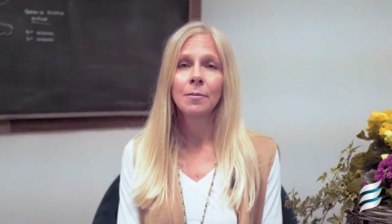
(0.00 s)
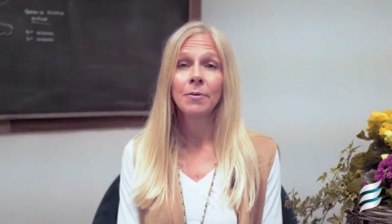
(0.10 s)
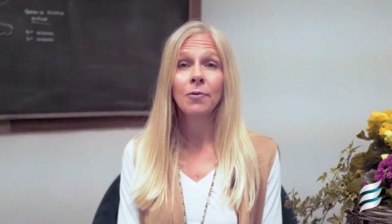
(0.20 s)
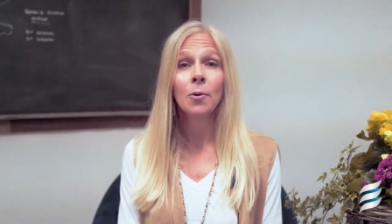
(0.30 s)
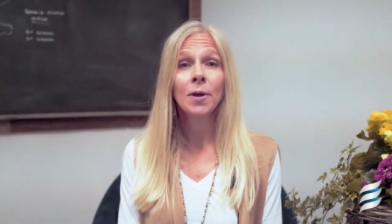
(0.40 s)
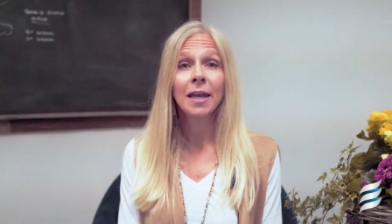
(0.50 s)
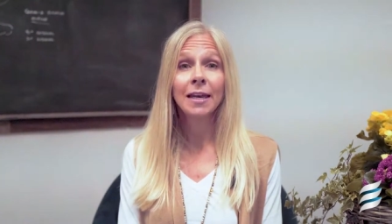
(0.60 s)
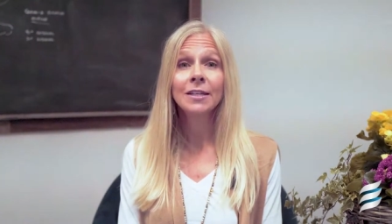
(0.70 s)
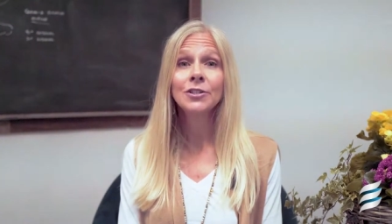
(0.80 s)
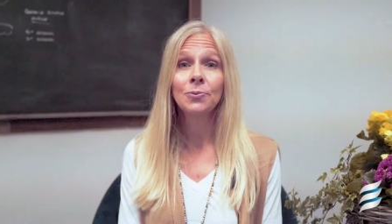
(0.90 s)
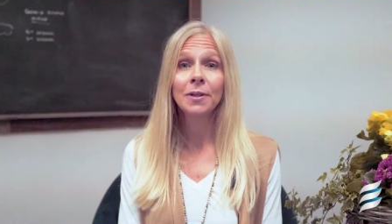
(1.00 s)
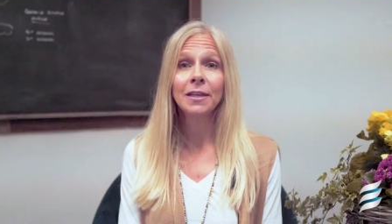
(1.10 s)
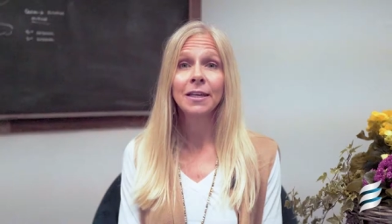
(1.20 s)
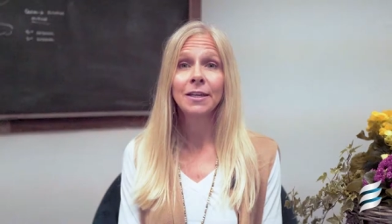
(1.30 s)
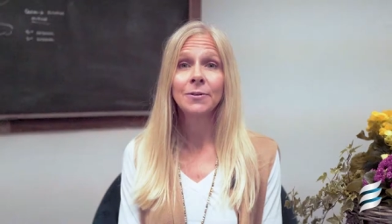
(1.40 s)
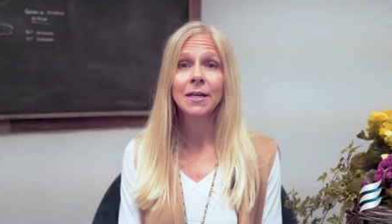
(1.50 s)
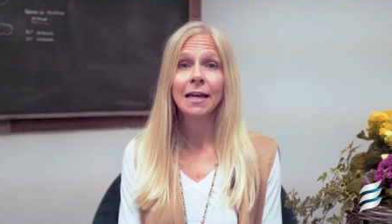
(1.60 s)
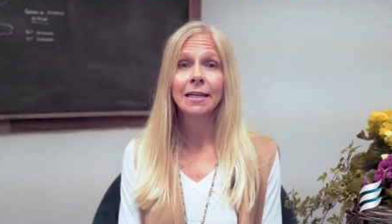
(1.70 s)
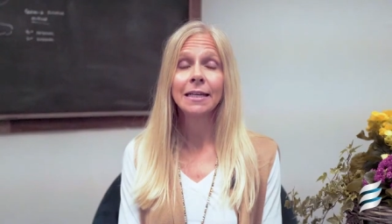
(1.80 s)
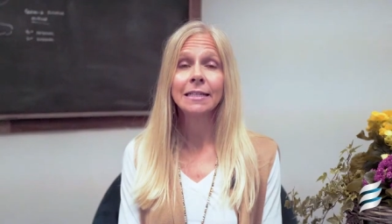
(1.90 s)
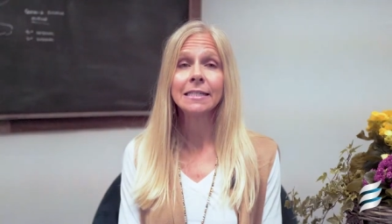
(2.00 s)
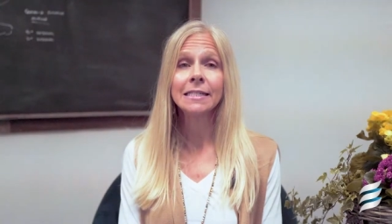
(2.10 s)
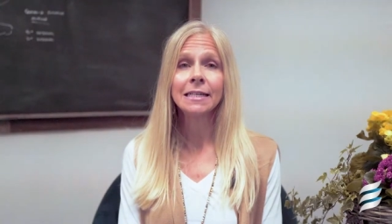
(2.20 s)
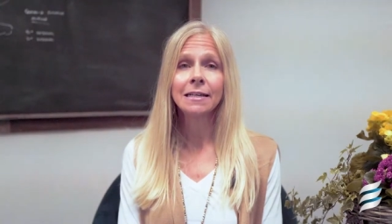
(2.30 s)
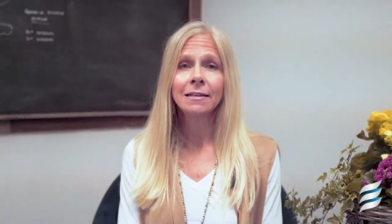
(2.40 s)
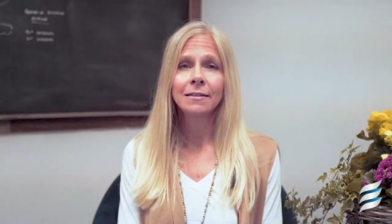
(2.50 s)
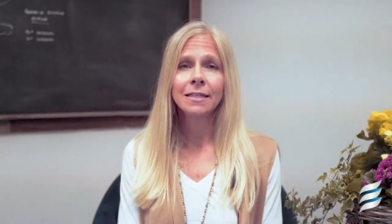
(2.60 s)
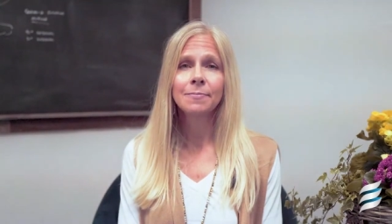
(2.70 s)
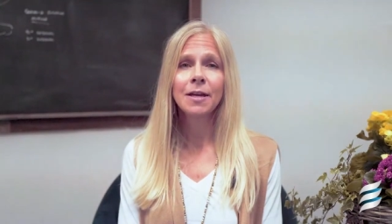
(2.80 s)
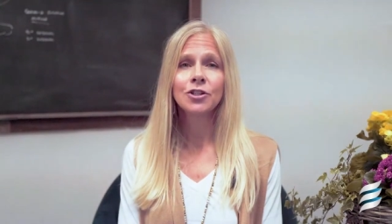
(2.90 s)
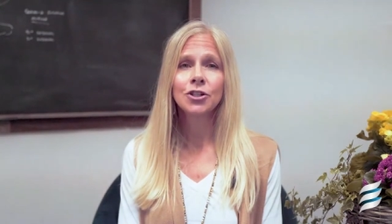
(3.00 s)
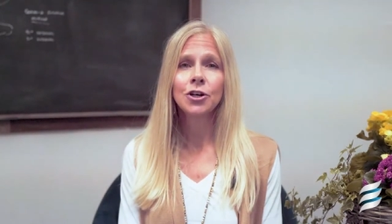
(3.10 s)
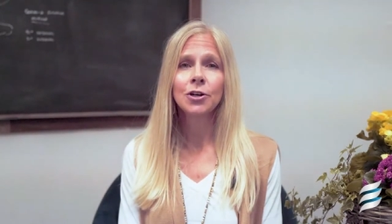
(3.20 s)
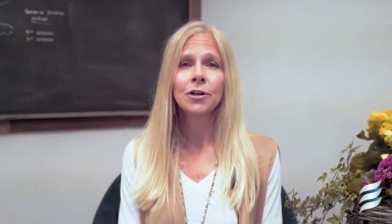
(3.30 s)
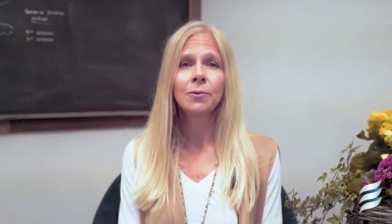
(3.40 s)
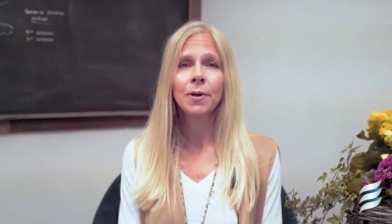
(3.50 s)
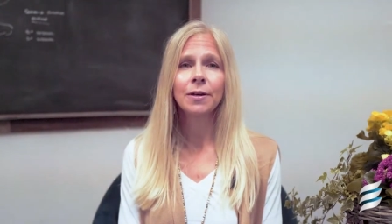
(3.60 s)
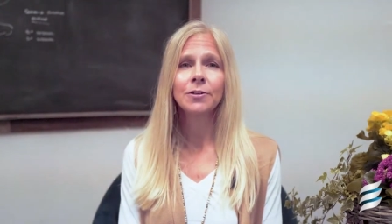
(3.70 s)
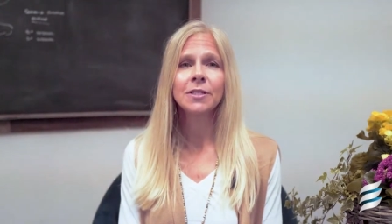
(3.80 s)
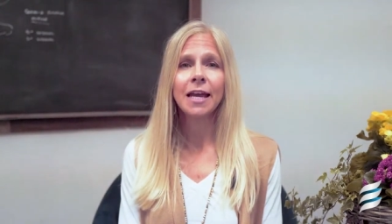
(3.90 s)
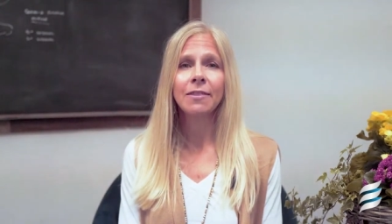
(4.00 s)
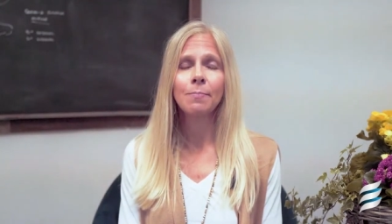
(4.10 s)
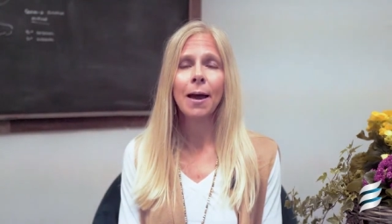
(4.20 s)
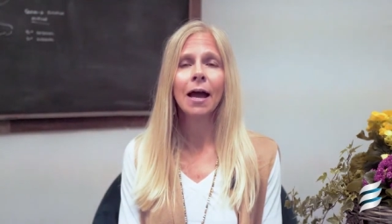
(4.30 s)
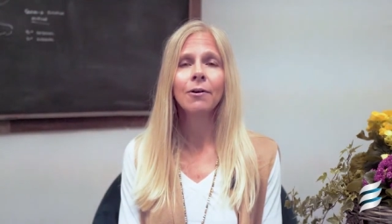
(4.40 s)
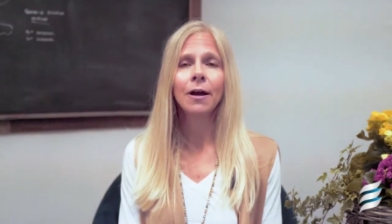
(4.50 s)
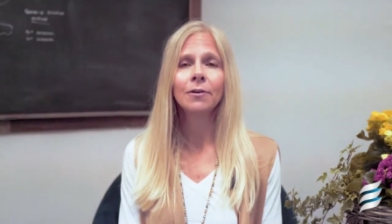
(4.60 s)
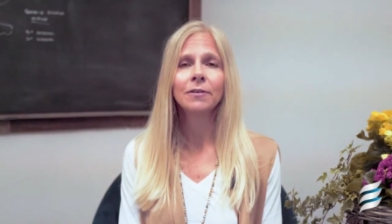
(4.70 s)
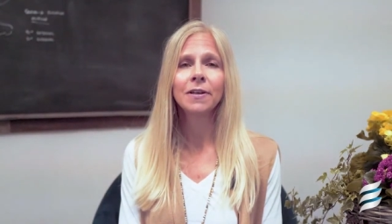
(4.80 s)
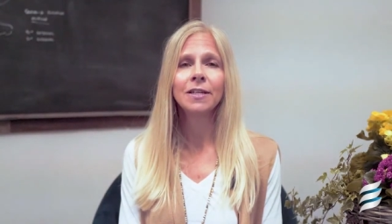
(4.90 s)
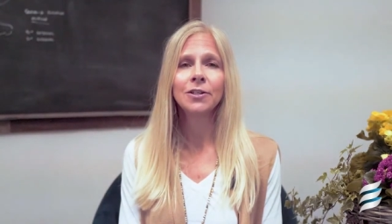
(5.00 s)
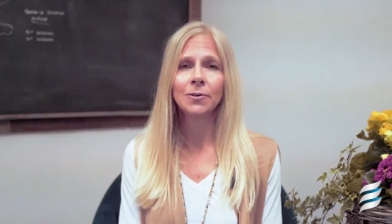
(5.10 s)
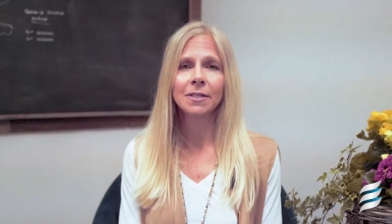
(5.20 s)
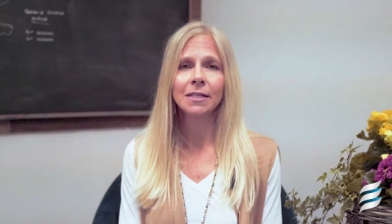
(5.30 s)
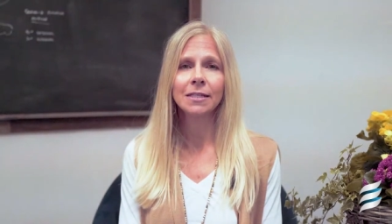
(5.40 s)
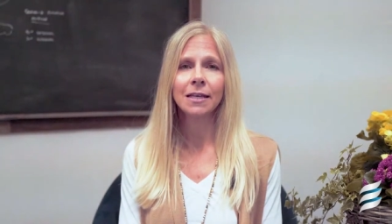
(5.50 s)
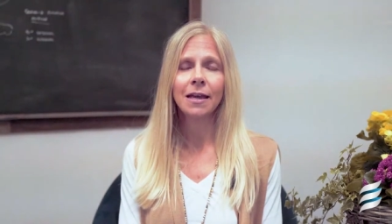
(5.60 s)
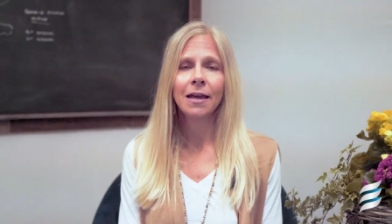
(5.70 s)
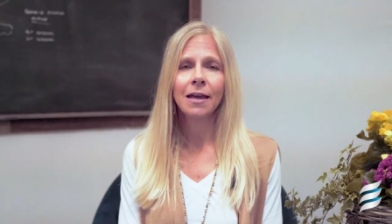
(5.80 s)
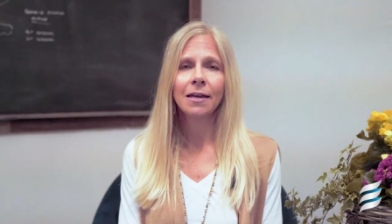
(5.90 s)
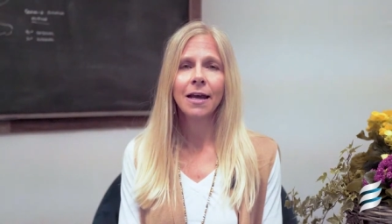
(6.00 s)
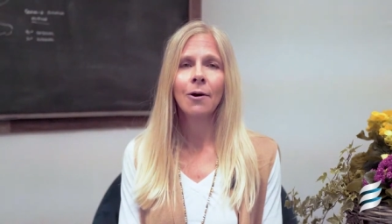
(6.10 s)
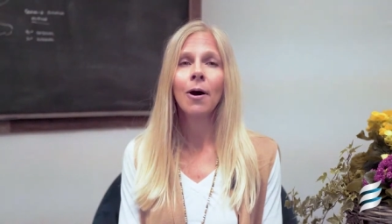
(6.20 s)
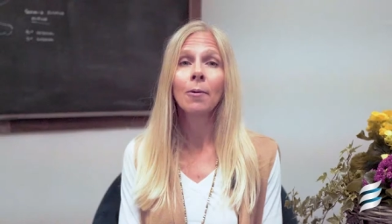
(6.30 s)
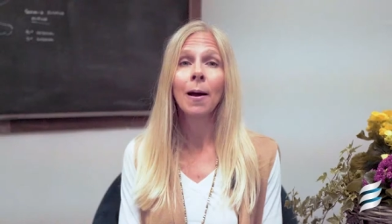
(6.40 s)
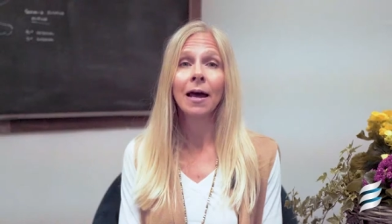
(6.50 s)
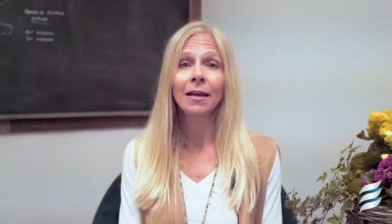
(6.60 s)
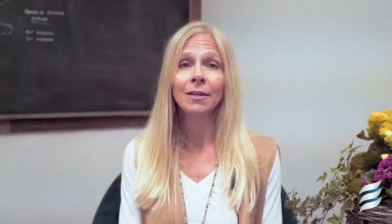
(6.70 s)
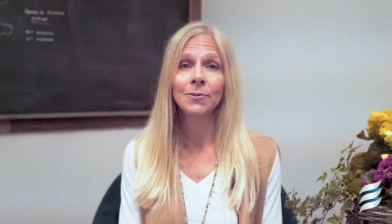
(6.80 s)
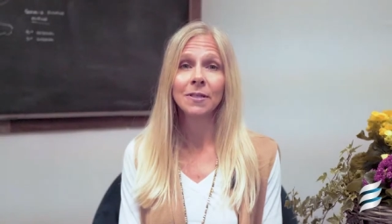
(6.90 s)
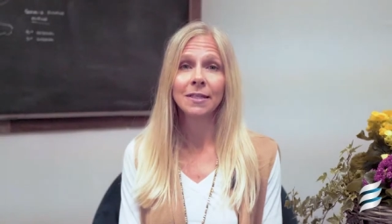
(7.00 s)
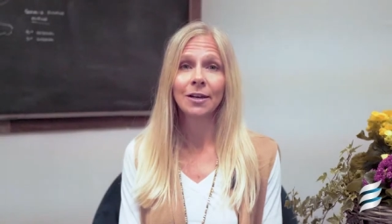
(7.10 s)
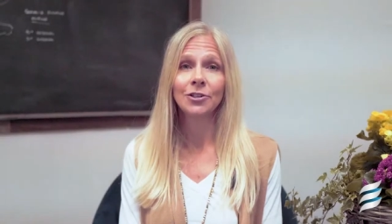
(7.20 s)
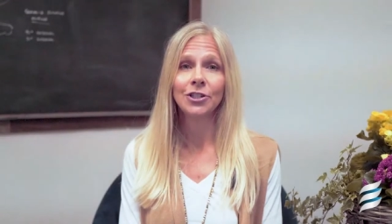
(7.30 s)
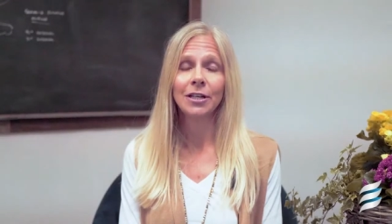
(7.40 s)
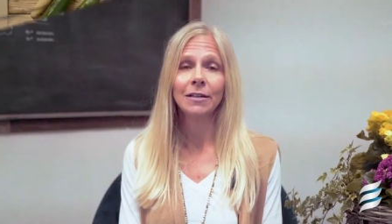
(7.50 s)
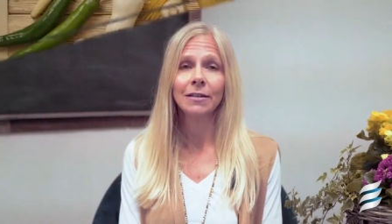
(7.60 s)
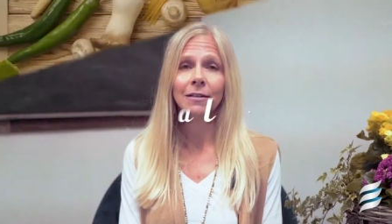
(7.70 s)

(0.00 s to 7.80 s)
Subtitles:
Before we get into what the keto diet is, let's make sure we understand the background of ketosis and how our body uses energy.